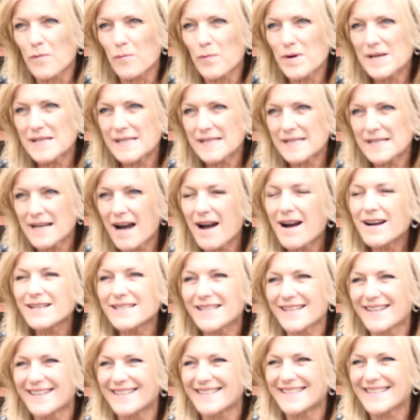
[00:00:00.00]
We
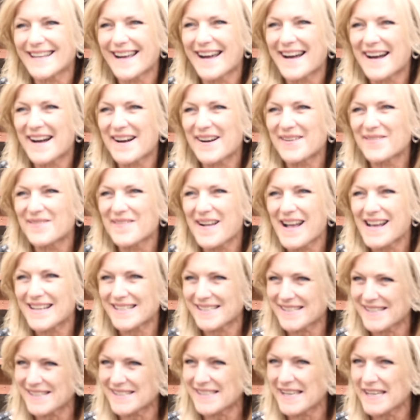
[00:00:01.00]
started uh,
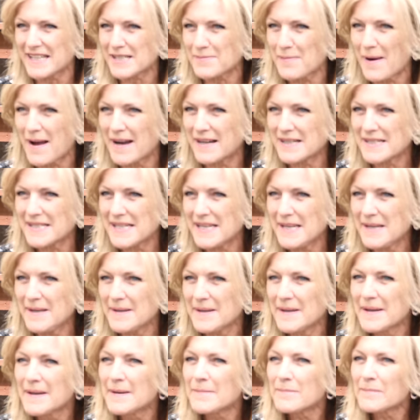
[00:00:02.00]
as the Sex Party
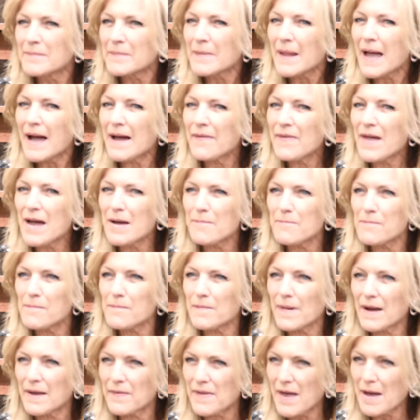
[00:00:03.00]
and that,
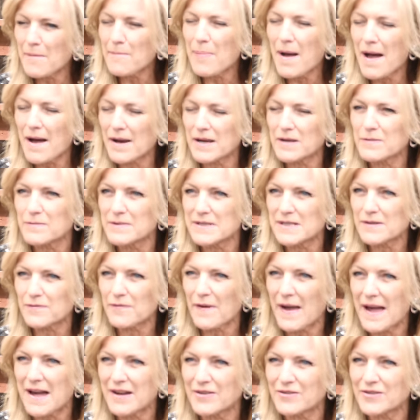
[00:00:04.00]
and that party was
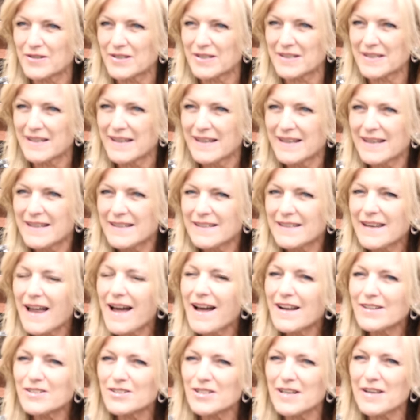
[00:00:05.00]
founded
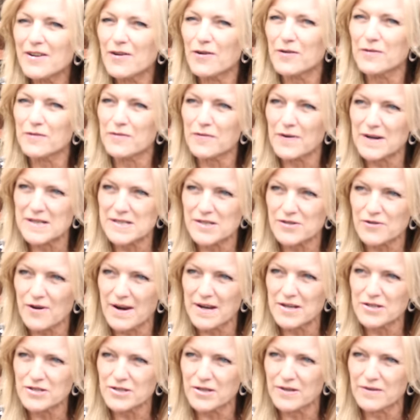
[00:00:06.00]
largely on
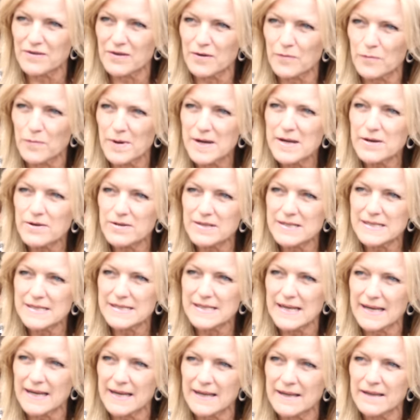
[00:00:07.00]
frustration that we could
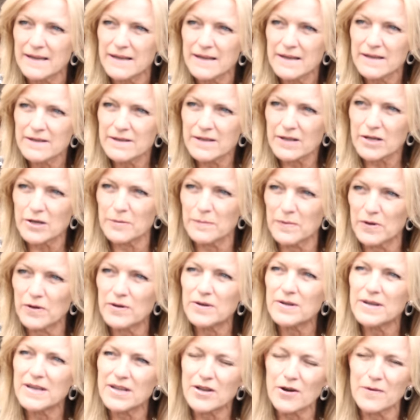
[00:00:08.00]
see the
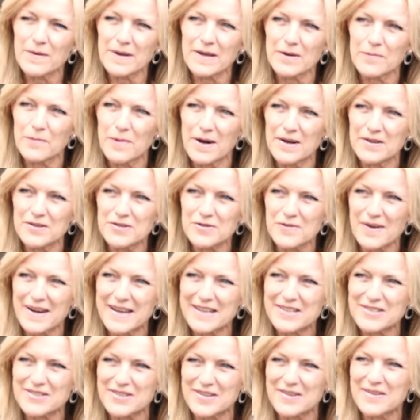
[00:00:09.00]
community going in one
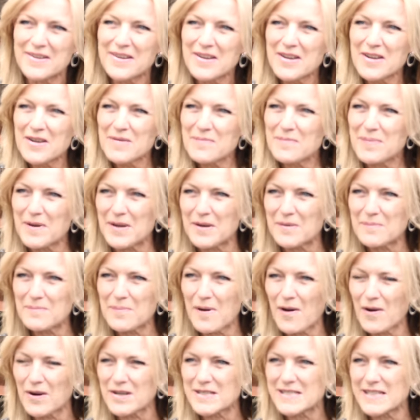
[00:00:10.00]
direction but
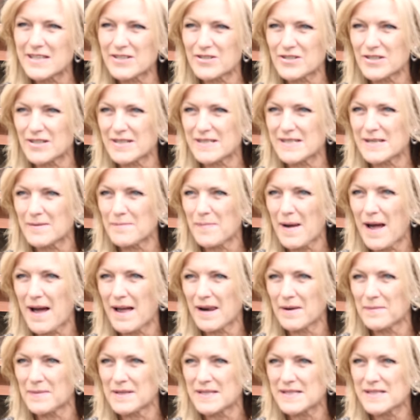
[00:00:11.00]
politicians and
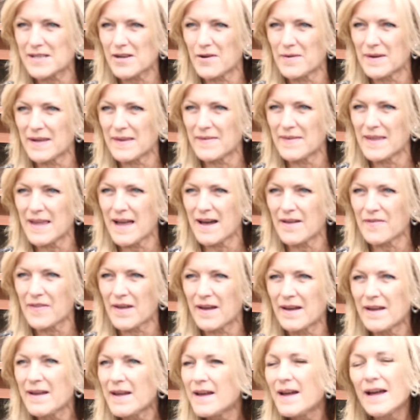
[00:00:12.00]
parliaments going in the
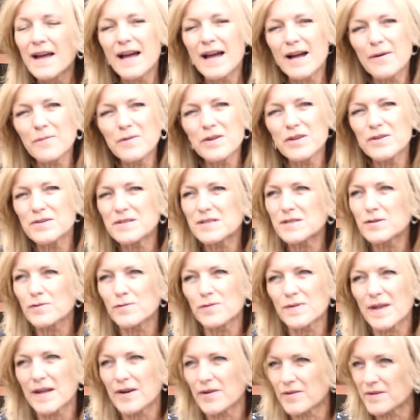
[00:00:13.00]
other. And you
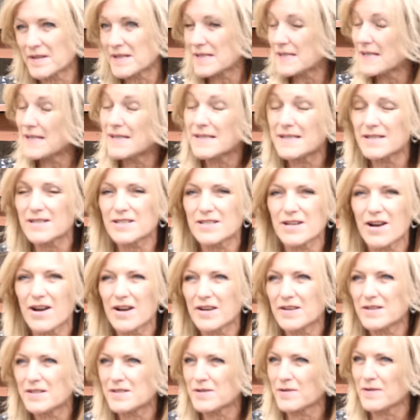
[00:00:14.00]
saw that on assisted
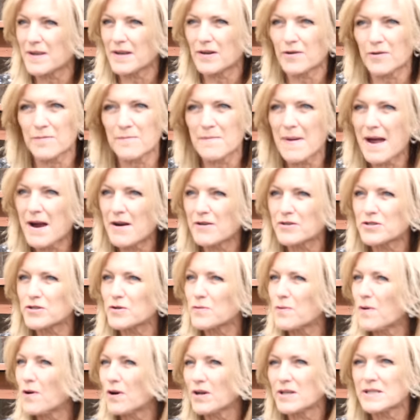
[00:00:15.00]
dying, you saw that on marriage
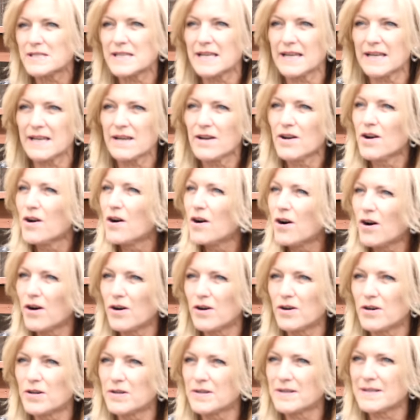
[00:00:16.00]
equality,
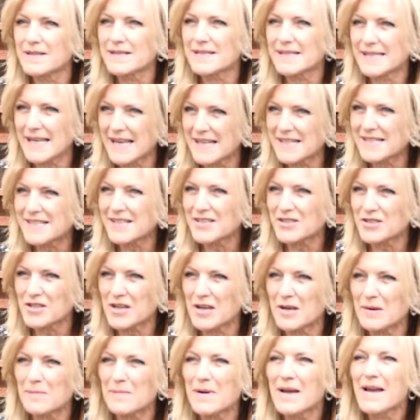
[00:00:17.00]
on
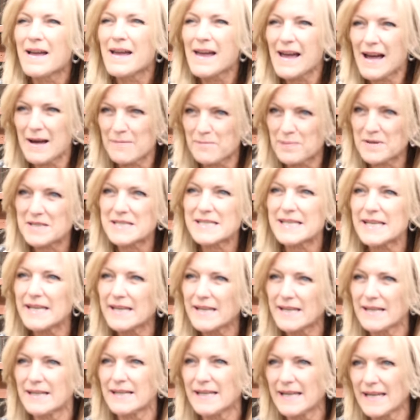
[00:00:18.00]
censorship, and
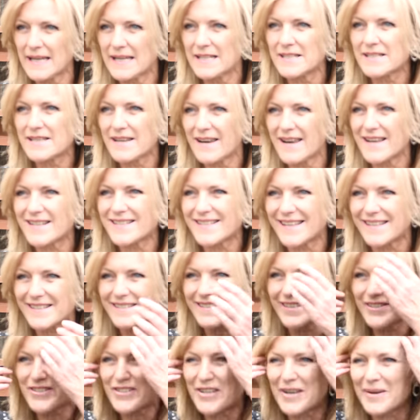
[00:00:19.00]
particularly internet
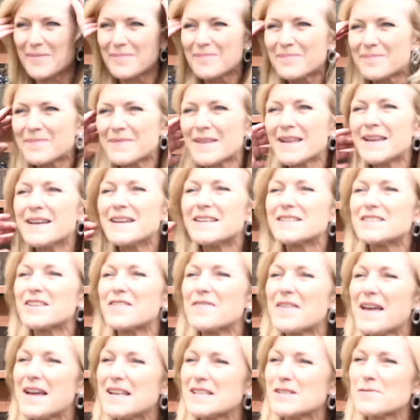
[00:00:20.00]
censorship. So
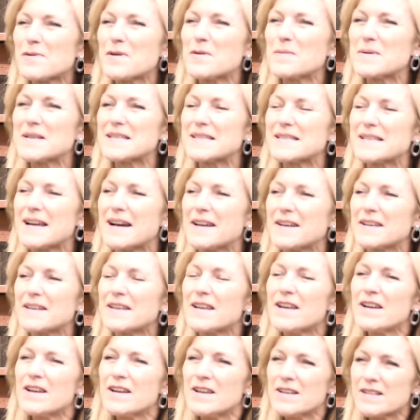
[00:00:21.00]
that's where we
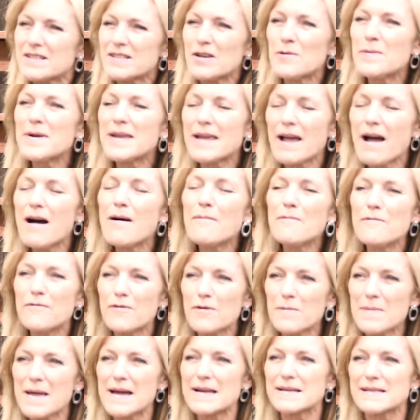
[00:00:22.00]
started. So we come
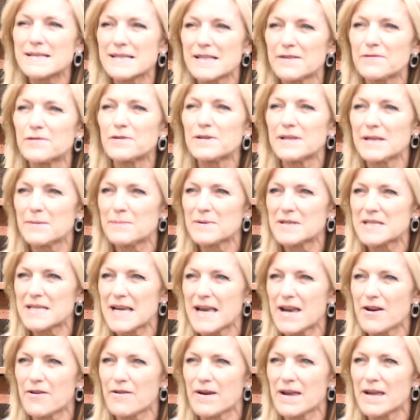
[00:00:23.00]
from that civil
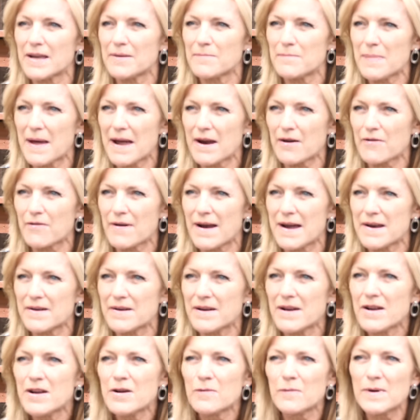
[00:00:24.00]
libertarian
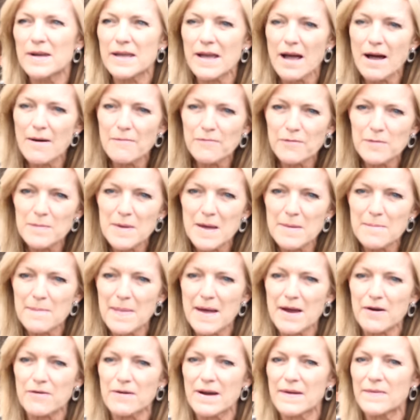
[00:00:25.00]
background. We come from that
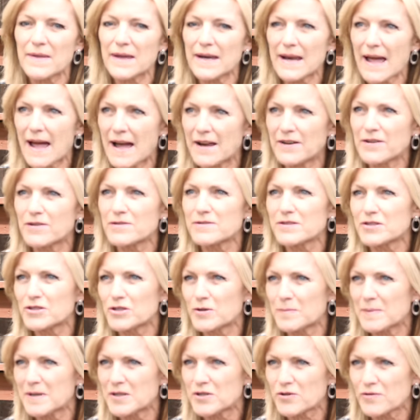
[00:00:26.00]
background that adults
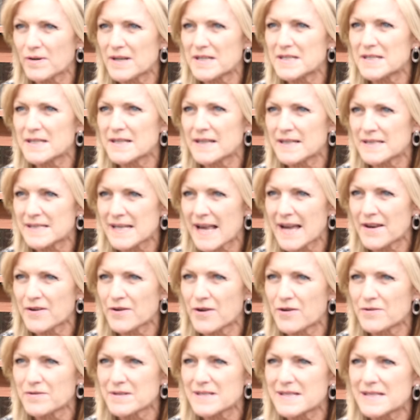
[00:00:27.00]
should be treated as
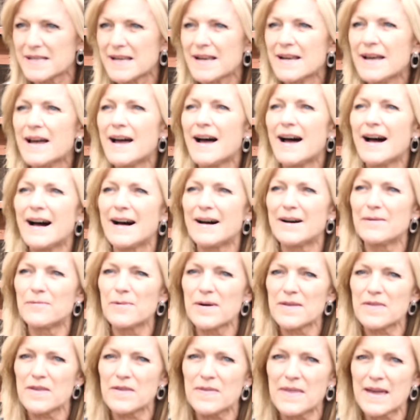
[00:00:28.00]
adults, uh,
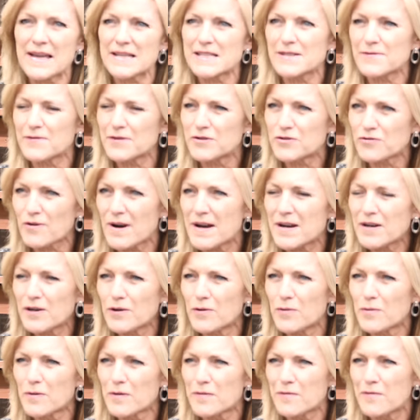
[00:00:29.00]
whether that's for drug
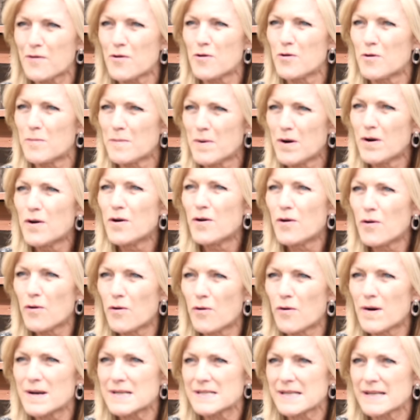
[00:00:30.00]
law reform
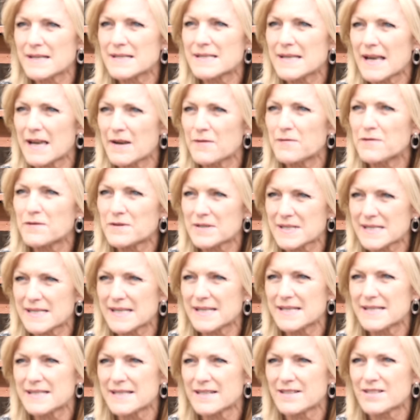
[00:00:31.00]
or, as I say, for
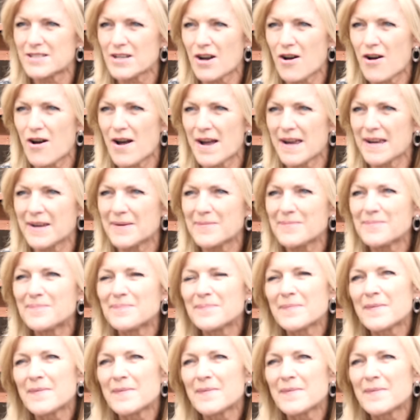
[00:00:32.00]
assisted dying.